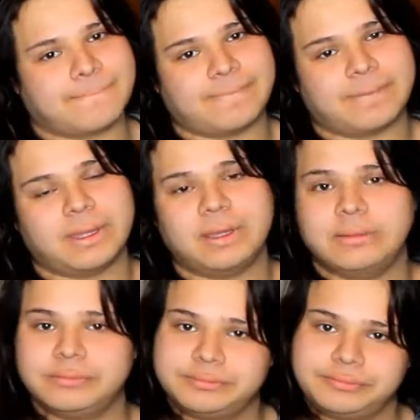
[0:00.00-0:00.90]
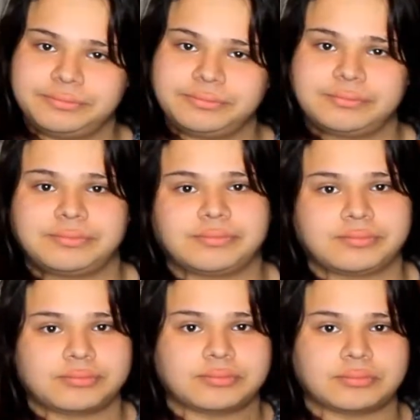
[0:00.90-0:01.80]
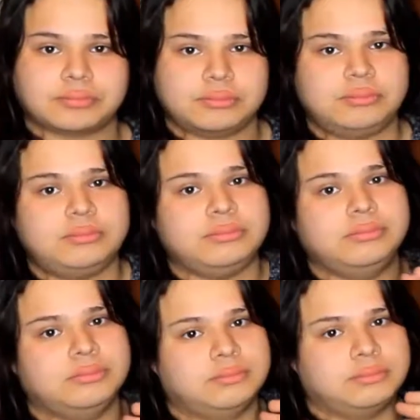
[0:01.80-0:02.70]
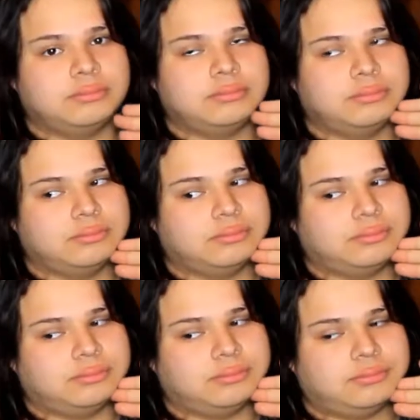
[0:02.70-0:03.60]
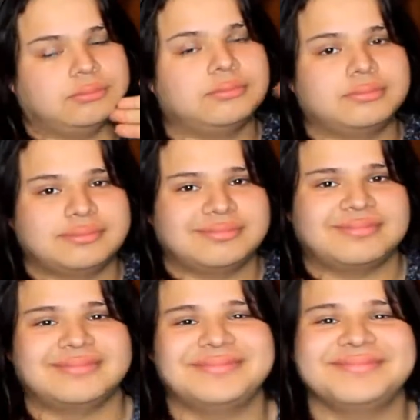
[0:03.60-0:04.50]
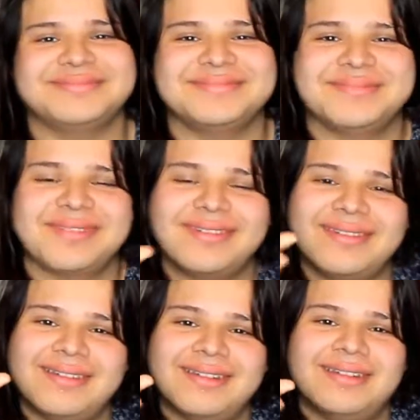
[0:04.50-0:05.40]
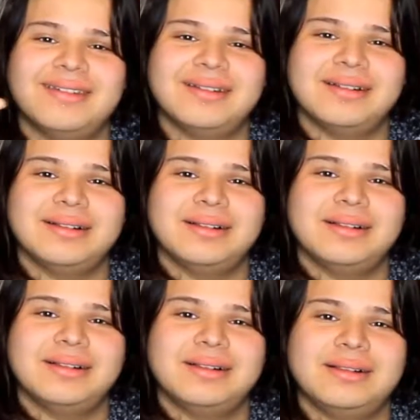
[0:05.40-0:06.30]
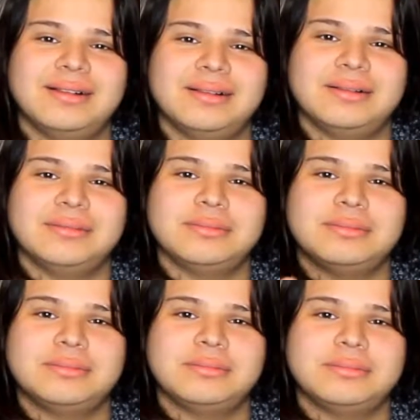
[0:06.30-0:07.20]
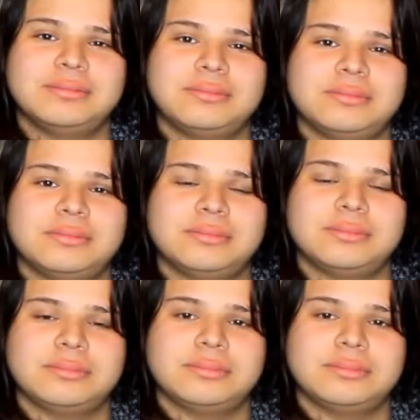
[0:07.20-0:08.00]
No words are spoken by the person on screen.